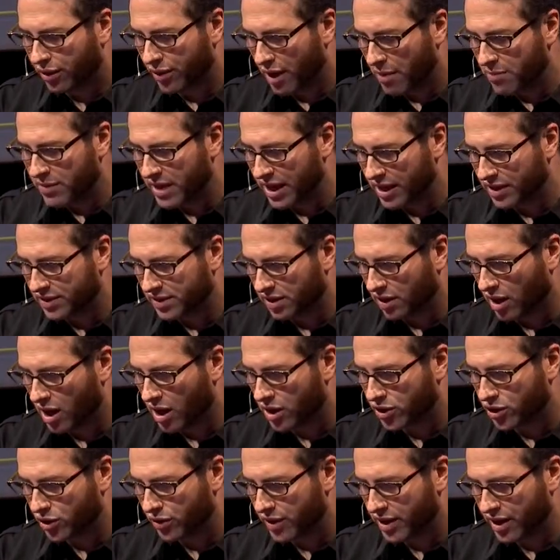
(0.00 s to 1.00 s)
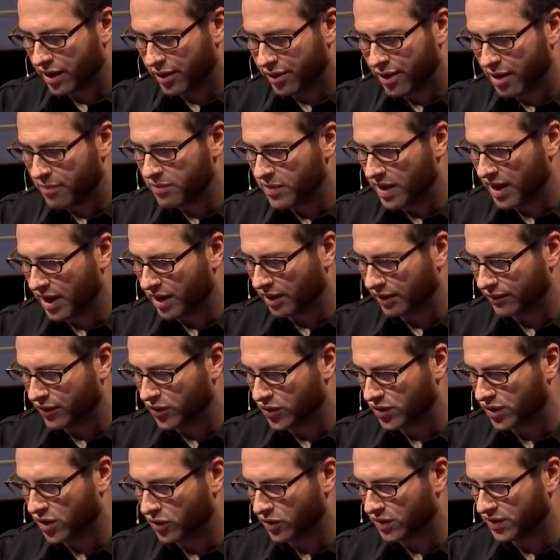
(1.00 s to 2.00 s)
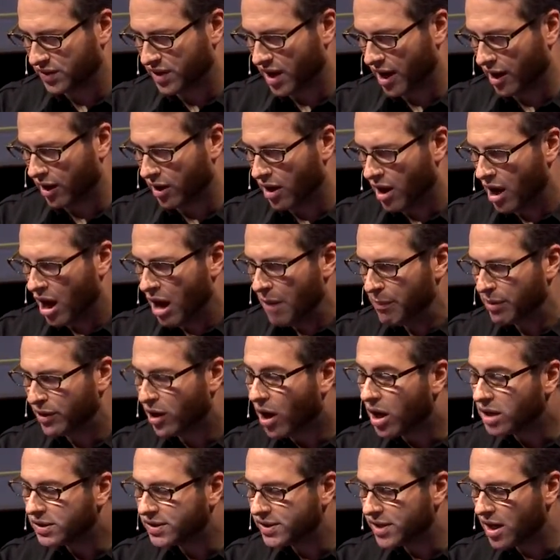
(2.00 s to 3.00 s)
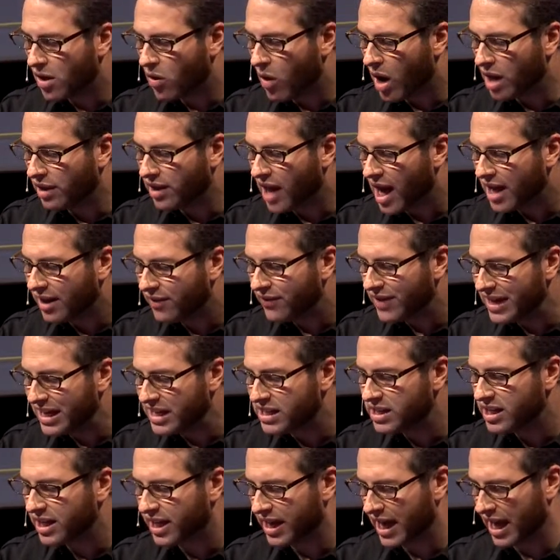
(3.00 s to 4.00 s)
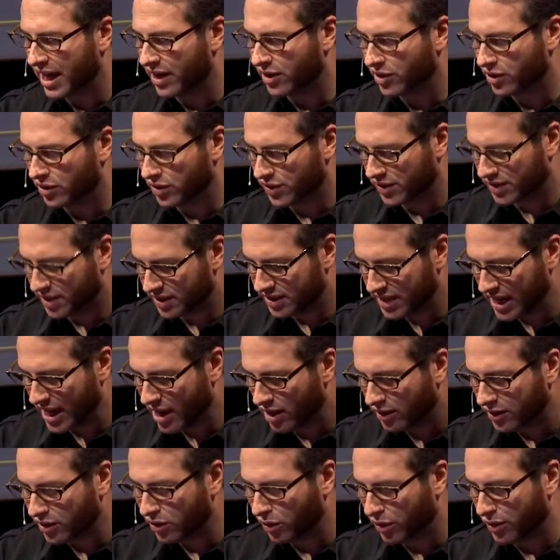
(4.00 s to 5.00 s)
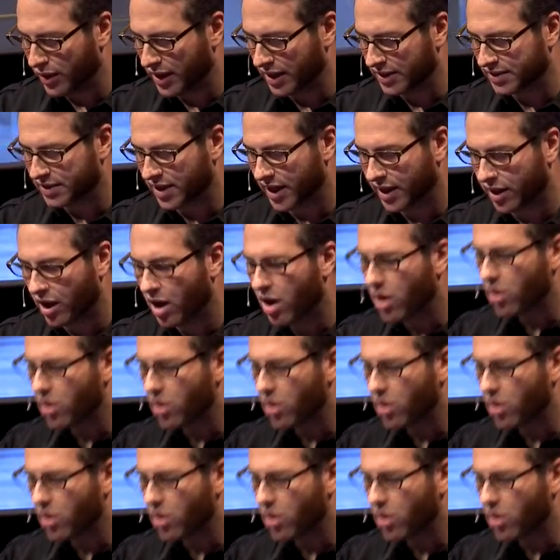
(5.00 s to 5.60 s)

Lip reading: thumbnails larger than a thumbnail if you so desire. But also a lot of indicators to tell you things like,